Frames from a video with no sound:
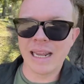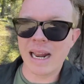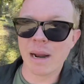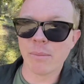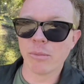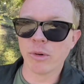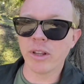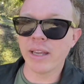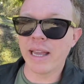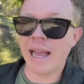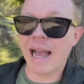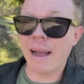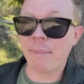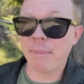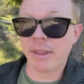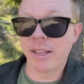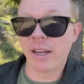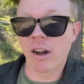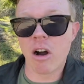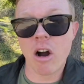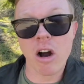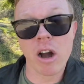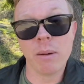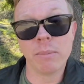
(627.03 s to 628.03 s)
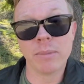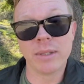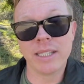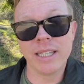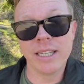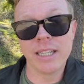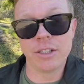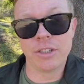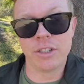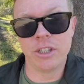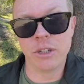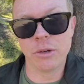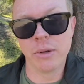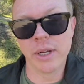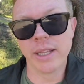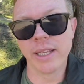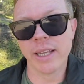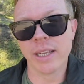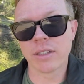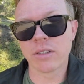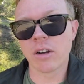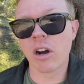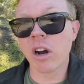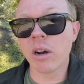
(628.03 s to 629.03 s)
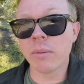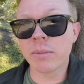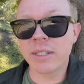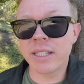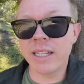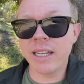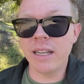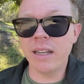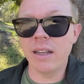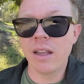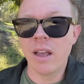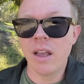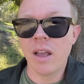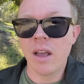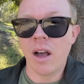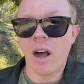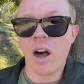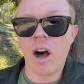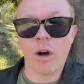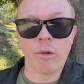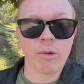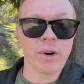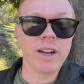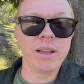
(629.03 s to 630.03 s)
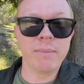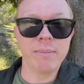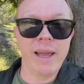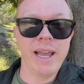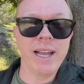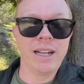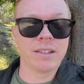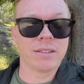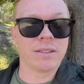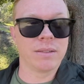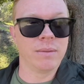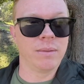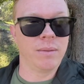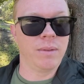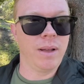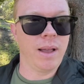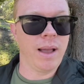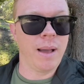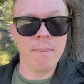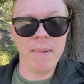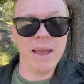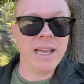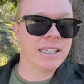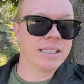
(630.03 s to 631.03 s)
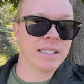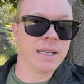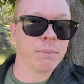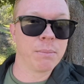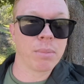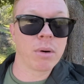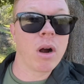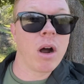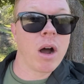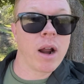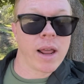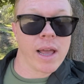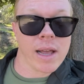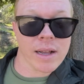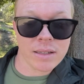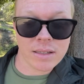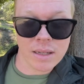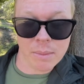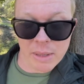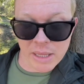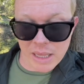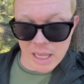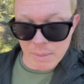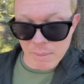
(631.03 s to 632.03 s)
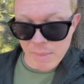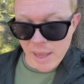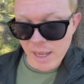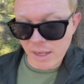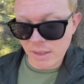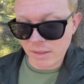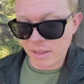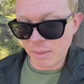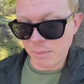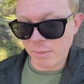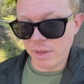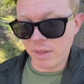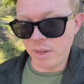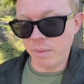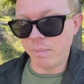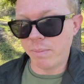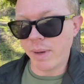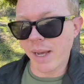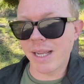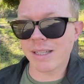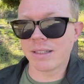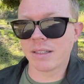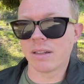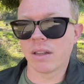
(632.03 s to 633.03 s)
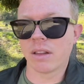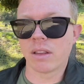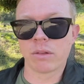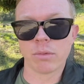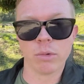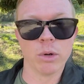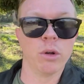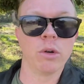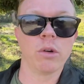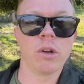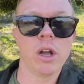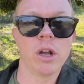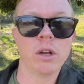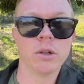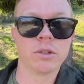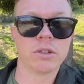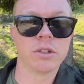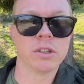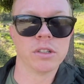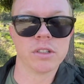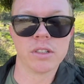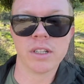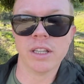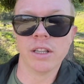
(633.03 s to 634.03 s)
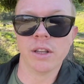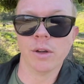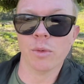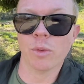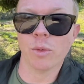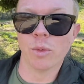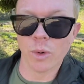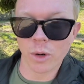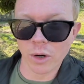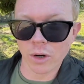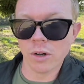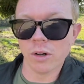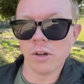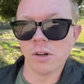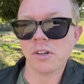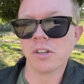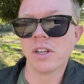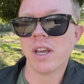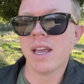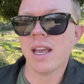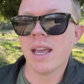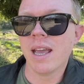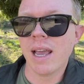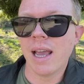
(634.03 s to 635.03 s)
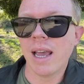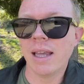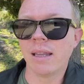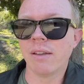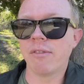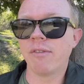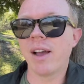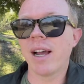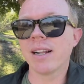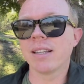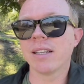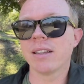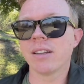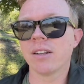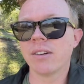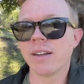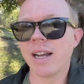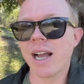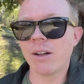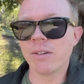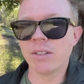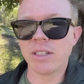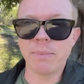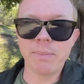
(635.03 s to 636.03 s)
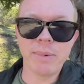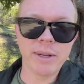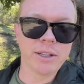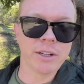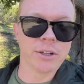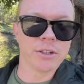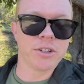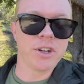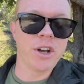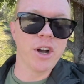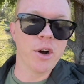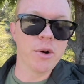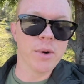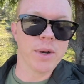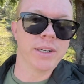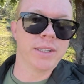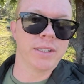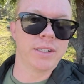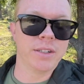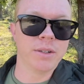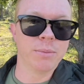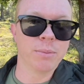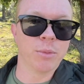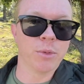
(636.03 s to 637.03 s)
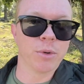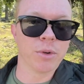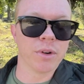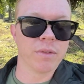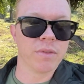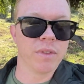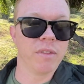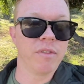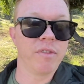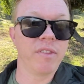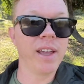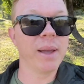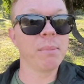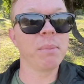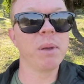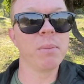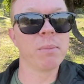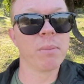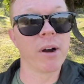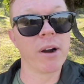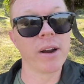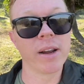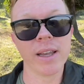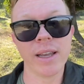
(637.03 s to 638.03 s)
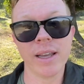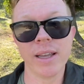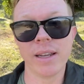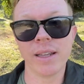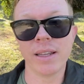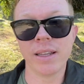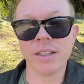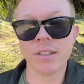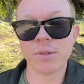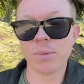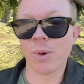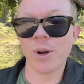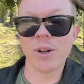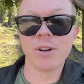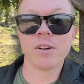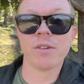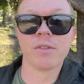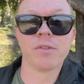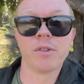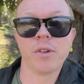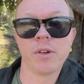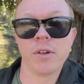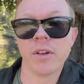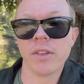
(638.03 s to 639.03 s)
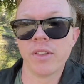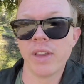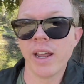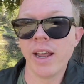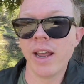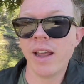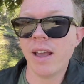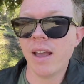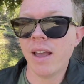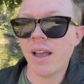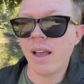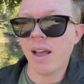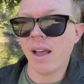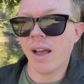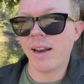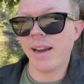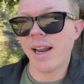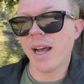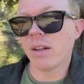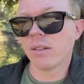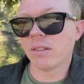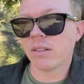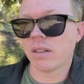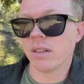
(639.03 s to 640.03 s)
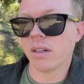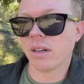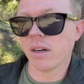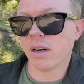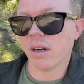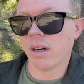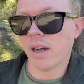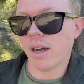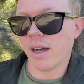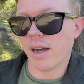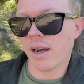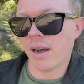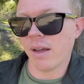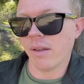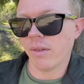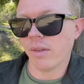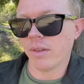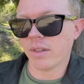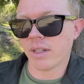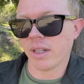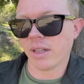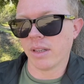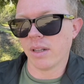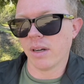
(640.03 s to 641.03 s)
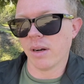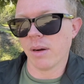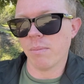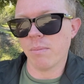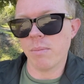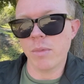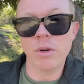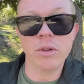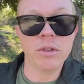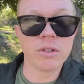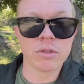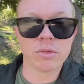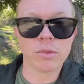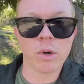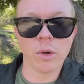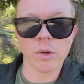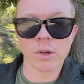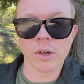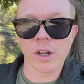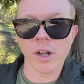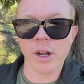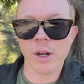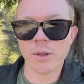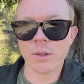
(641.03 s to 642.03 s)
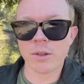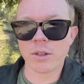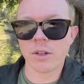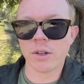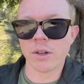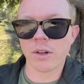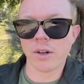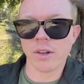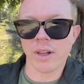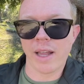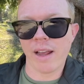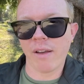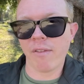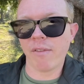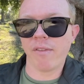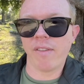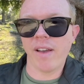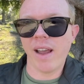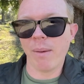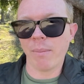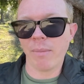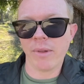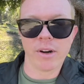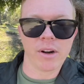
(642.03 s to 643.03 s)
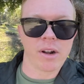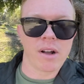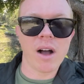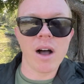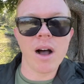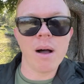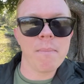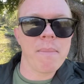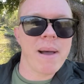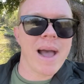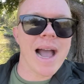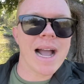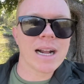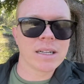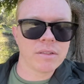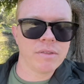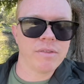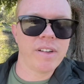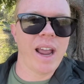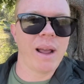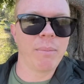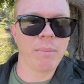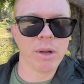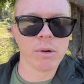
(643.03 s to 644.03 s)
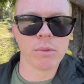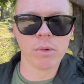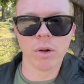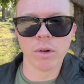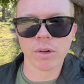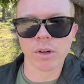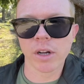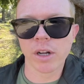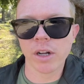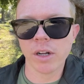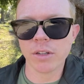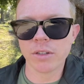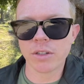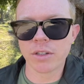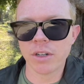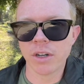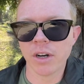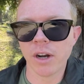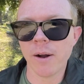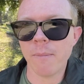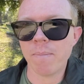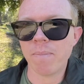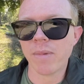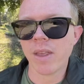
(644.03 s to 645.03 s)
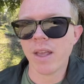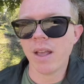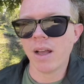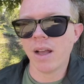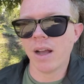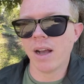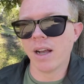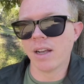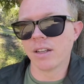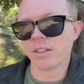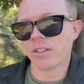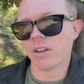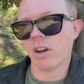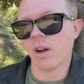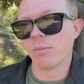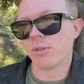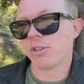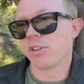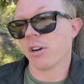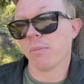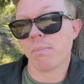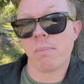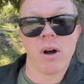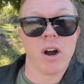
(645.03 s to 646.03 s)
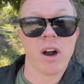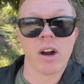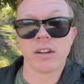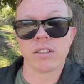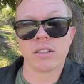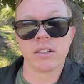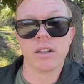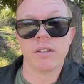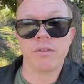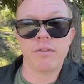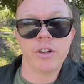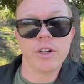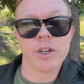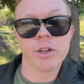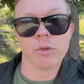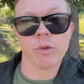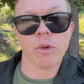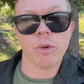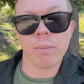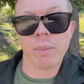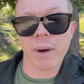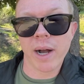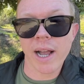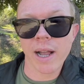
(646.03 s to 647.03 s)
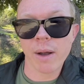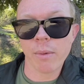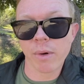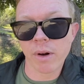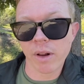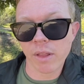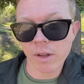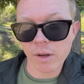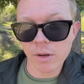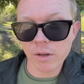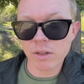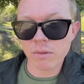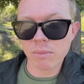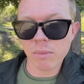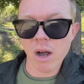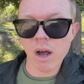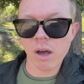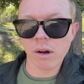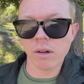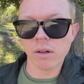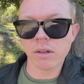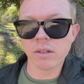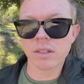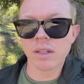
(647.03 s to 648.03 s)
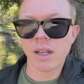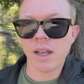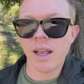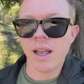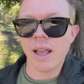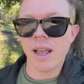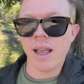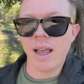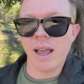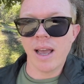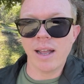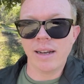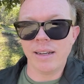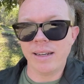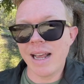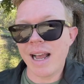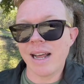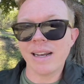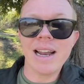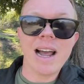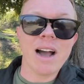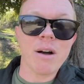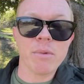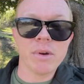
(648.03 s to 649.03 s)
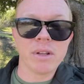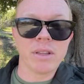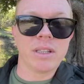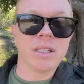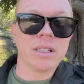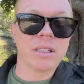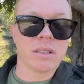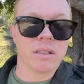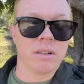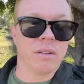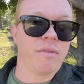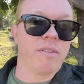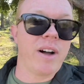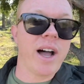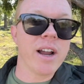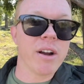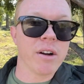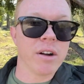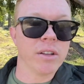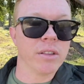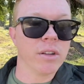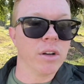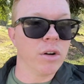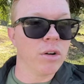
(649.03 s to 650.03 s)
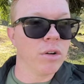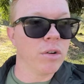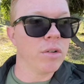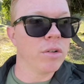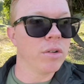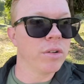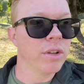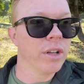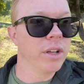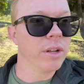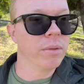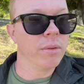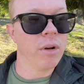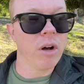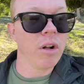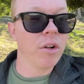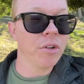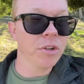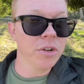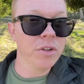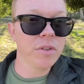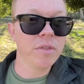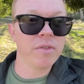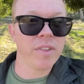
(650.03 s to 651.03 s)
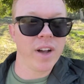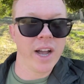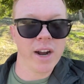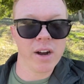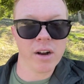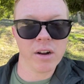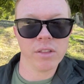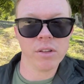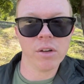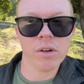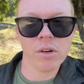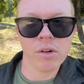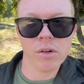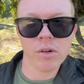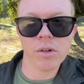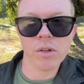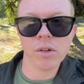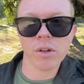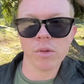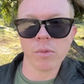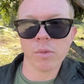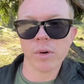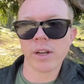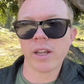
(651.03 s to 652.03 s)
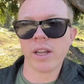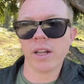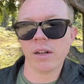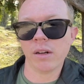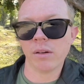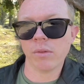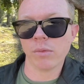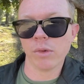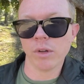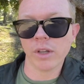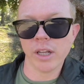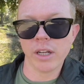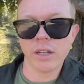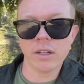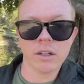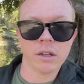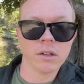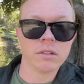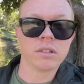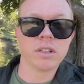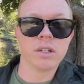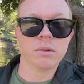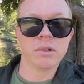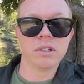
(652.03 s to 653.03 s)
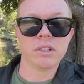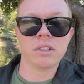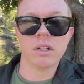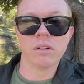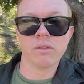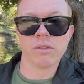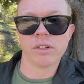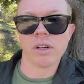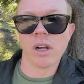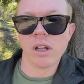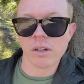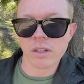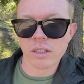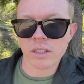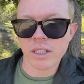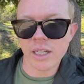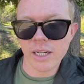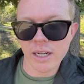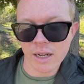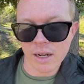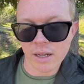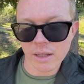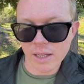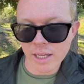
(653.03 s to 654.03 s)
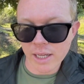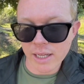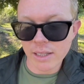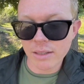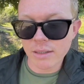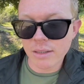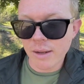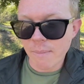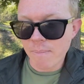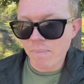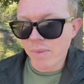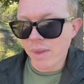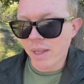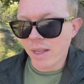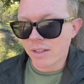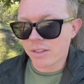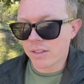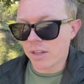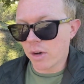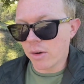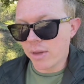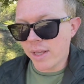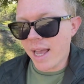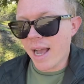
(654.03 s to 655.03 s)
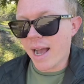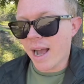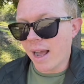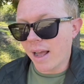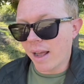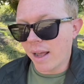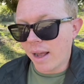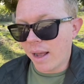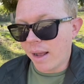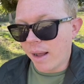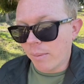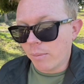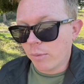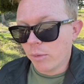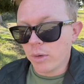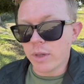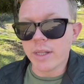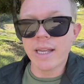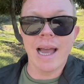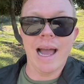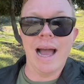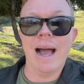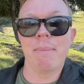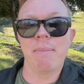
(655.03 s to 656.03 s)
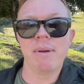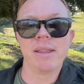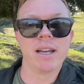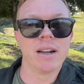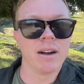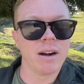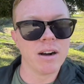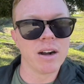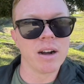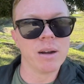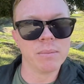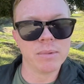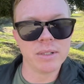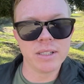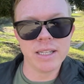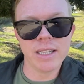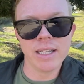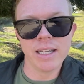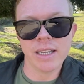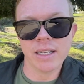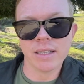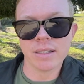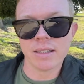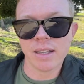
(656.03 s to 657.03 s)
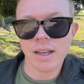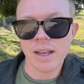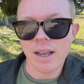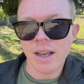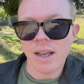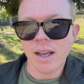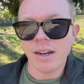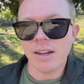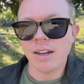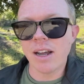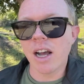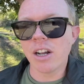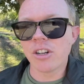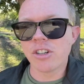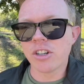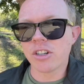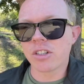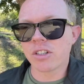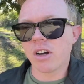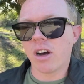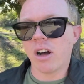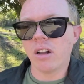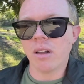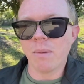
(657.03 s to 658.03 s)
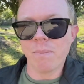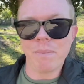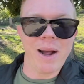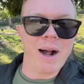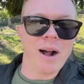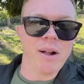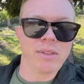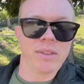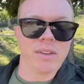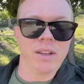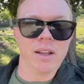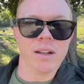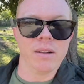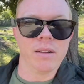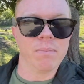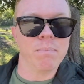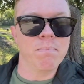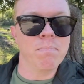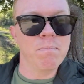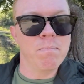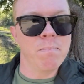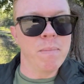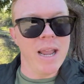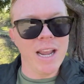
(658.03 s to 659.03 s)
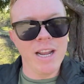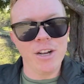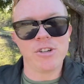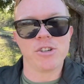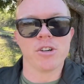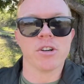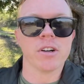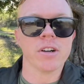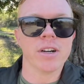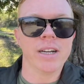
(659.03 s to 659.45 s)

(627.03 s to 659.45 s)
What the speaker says: I'm really happy that RMC is doing this. RMC already makes amazing products. I mean, they make some of the best thrill coasters in the world. And the fact that they're now dipping their toe into more of the family market is wonderful. They announced their, it was like their Moose roller coaster, their compact family roller coaster. So I'm sure parks in the future will buy one of those models. And yeah, now with this, the Fire in the Hole, the all new Fire in the Hole, they're working really closely with Silver Dollar City on this. So yeah, I'm really happy that RMC is not just all about the major,